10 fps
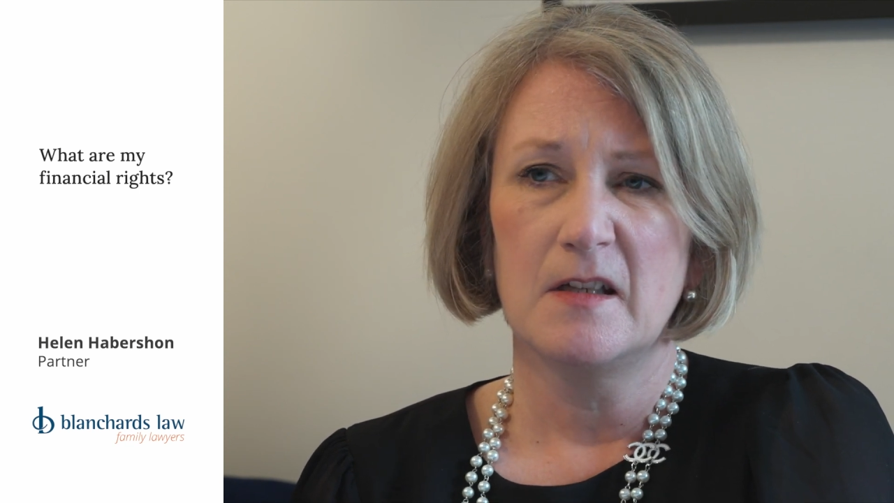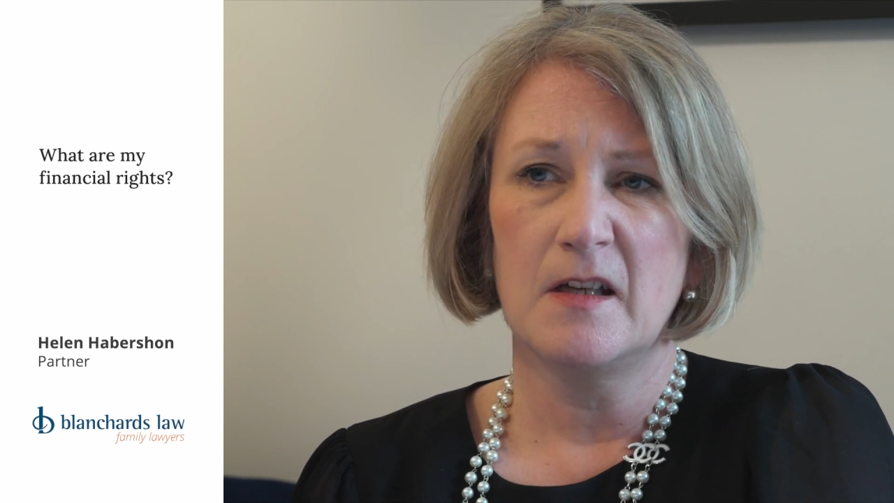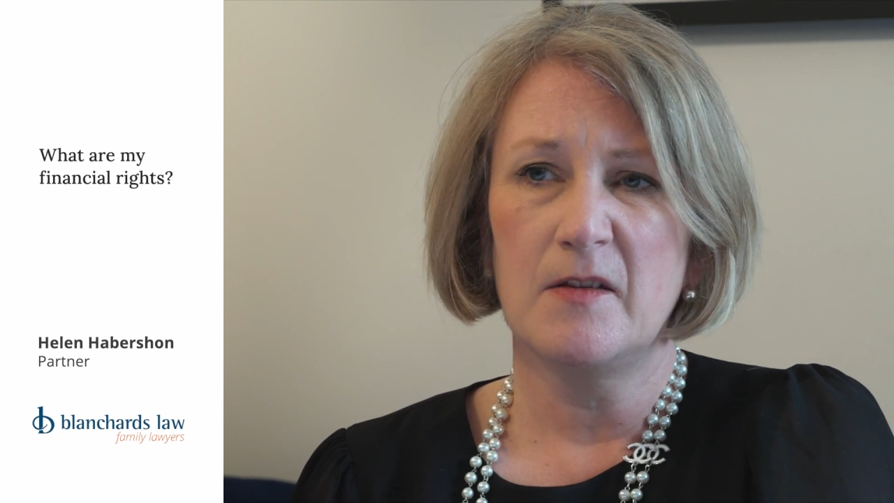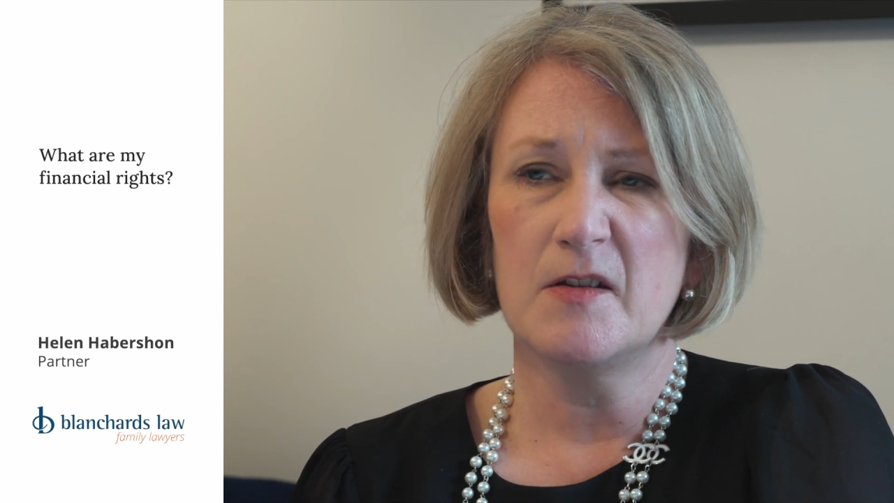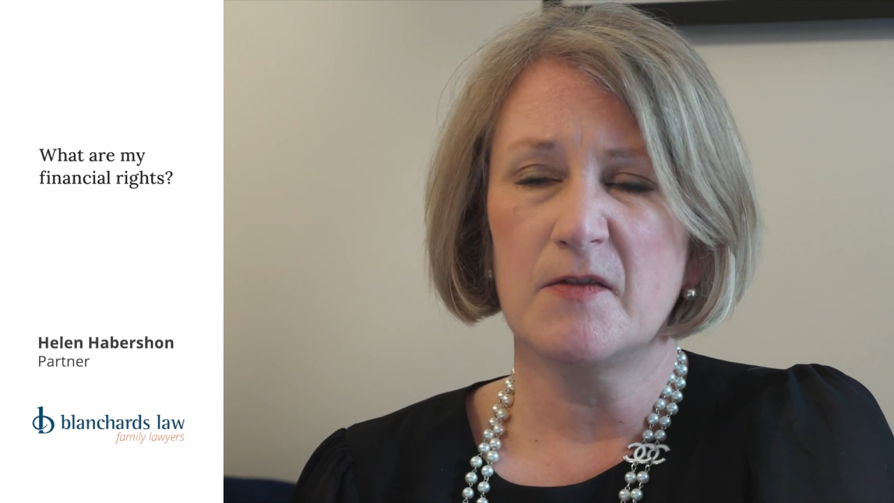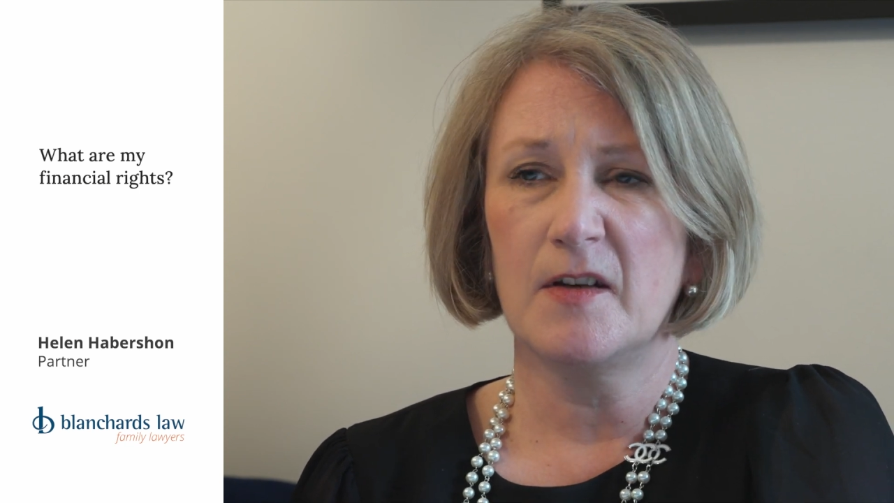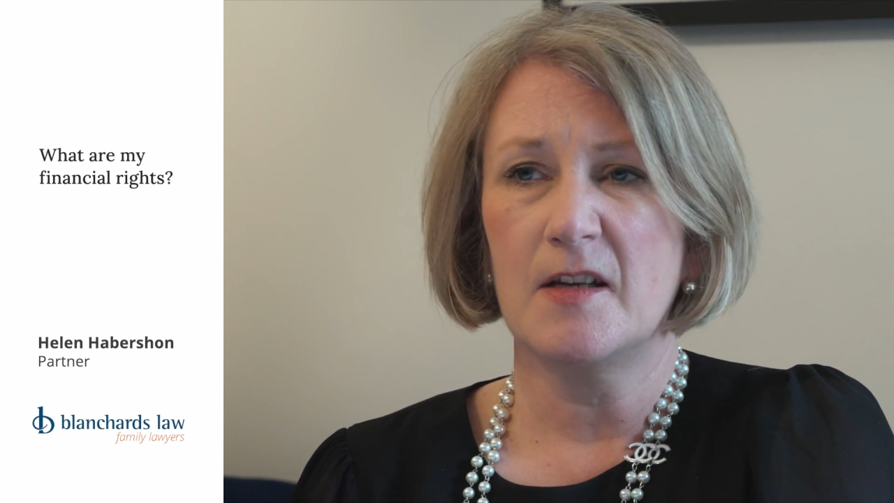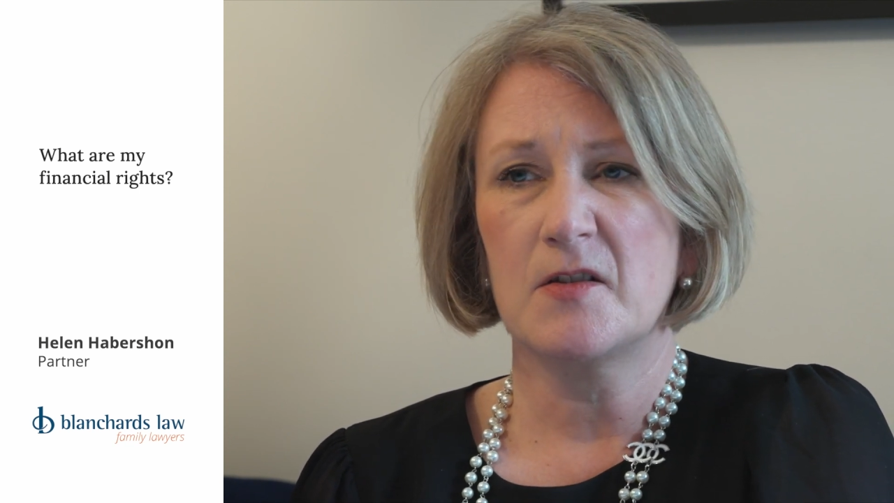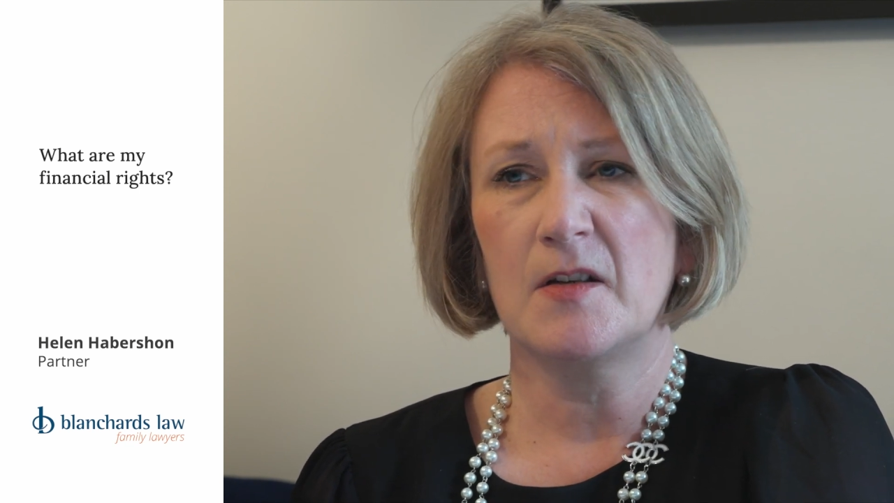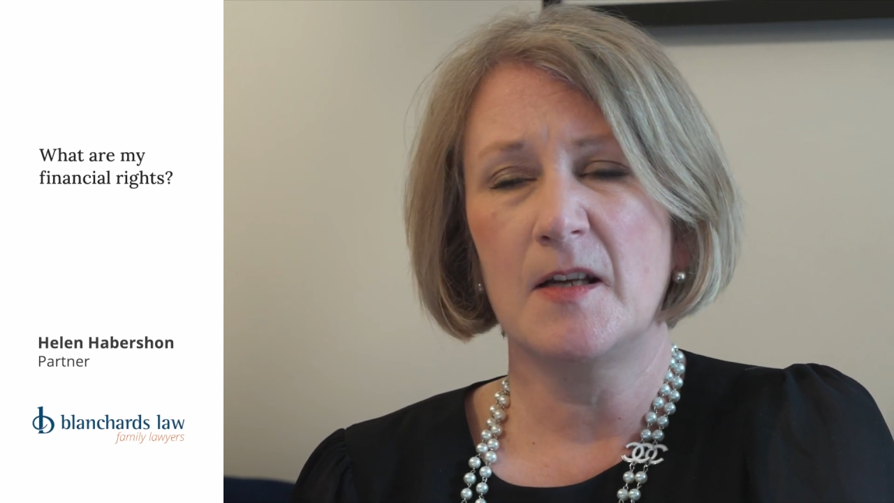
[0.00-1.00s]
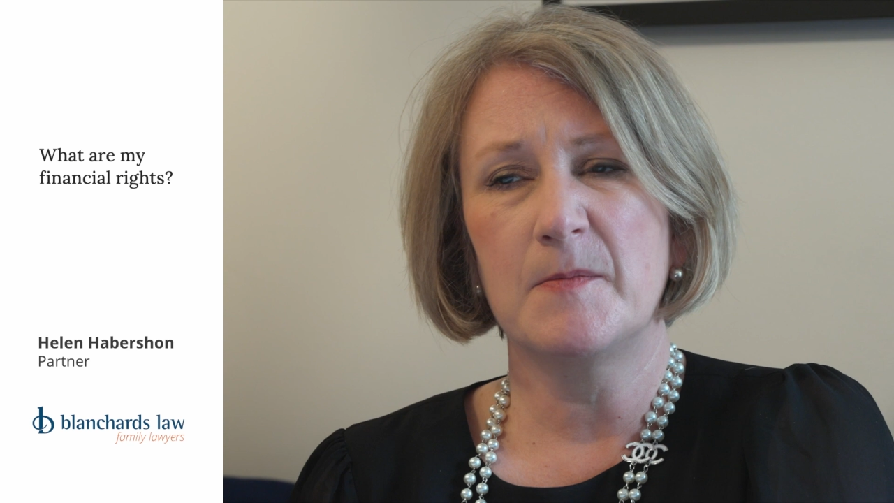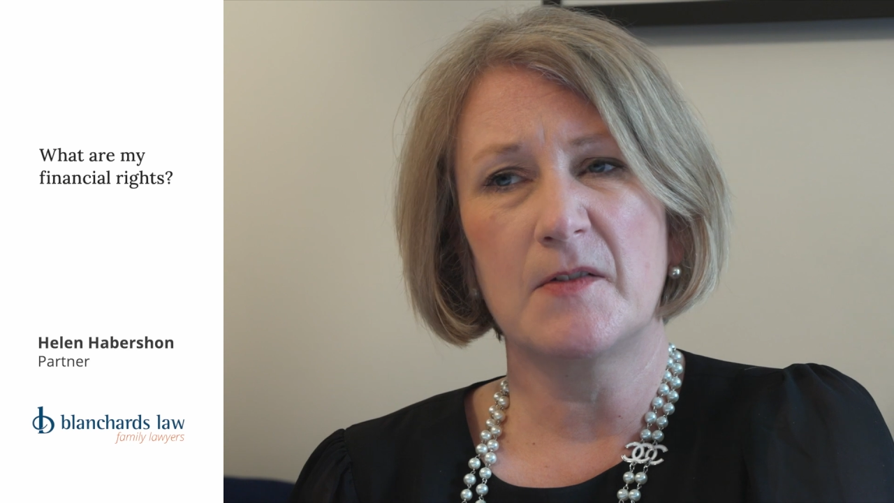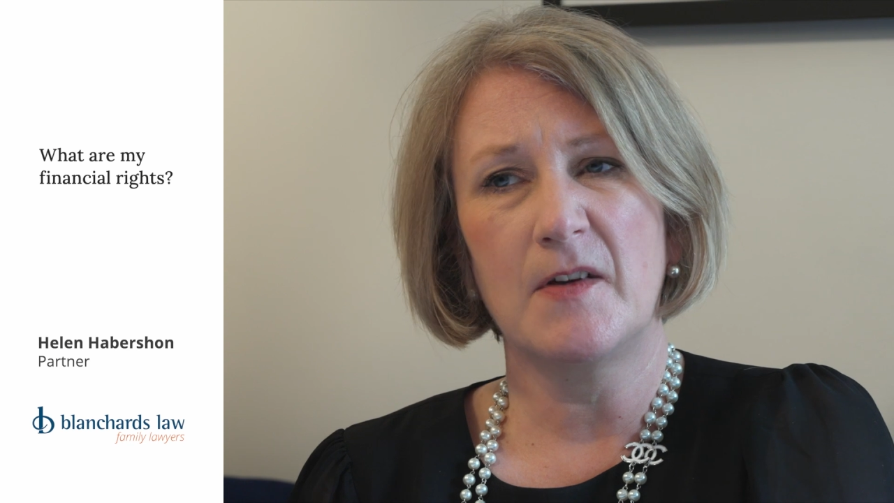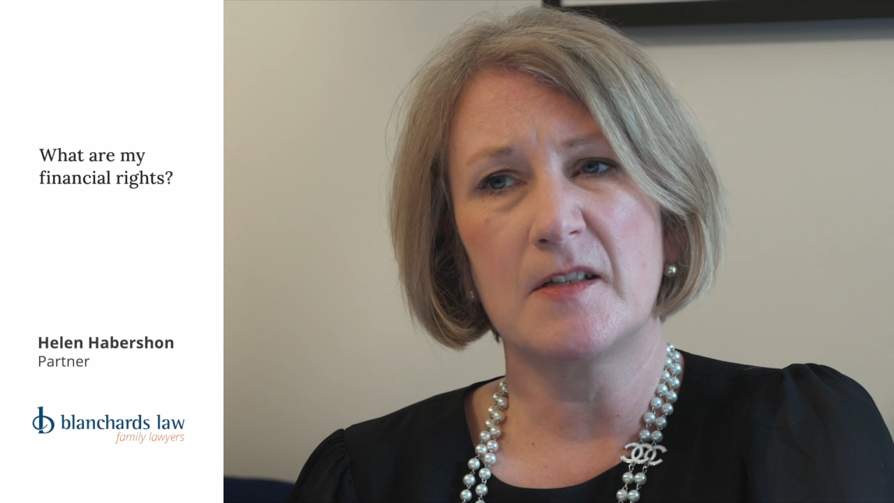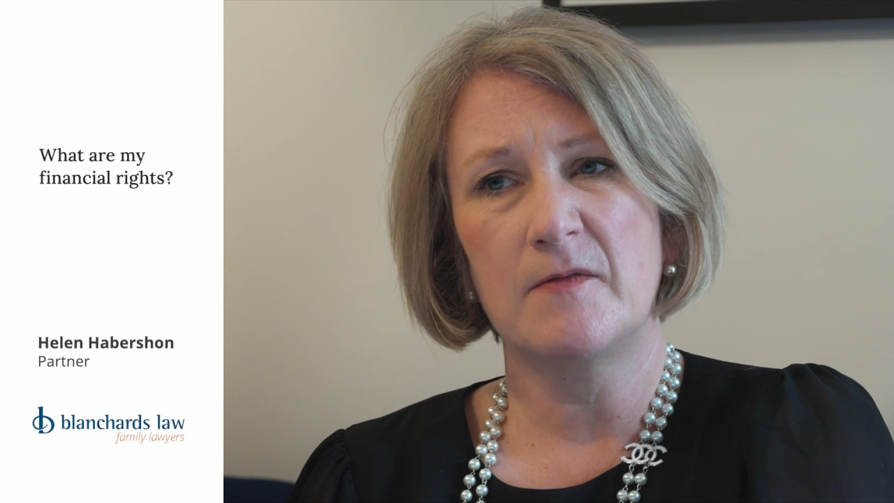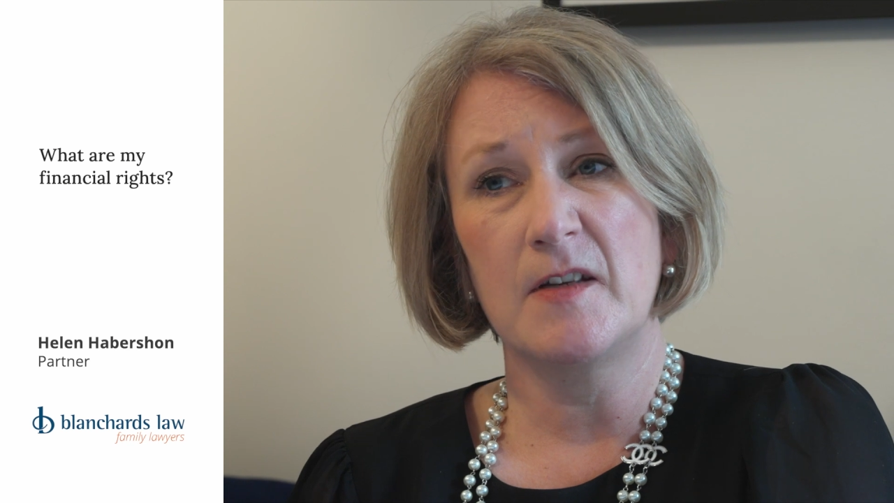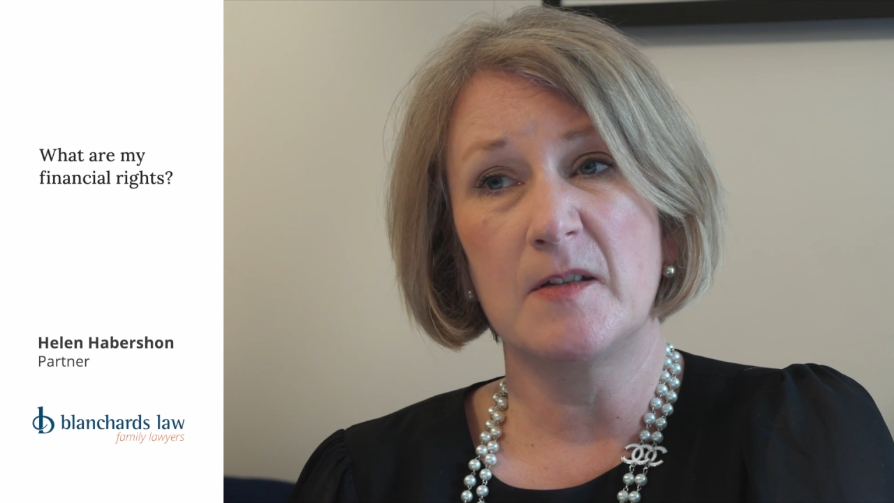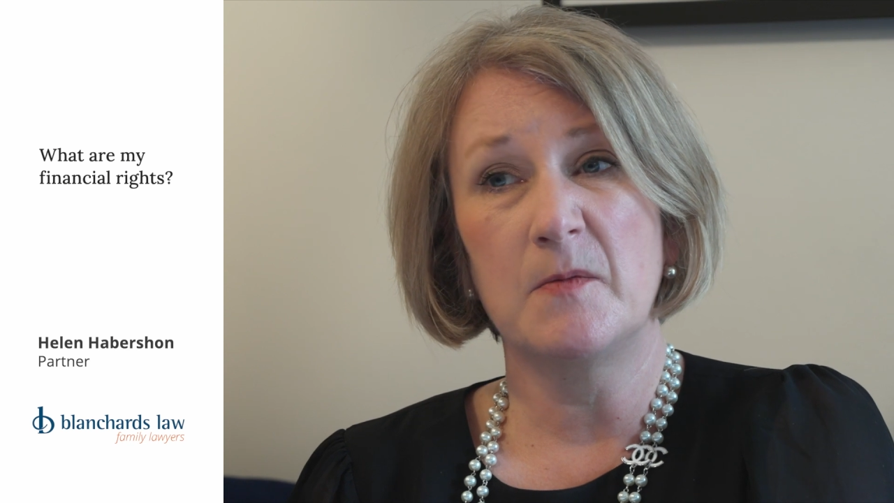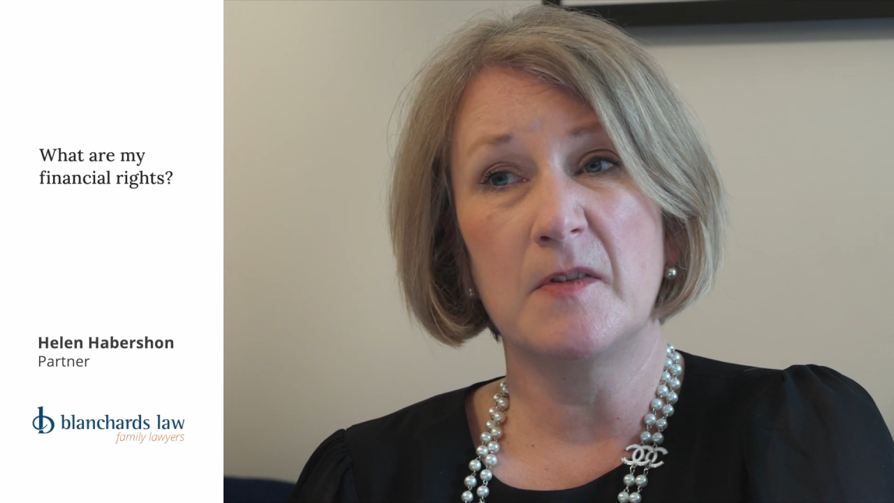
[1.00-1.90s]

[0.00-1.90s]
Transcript: And those financial claims are activated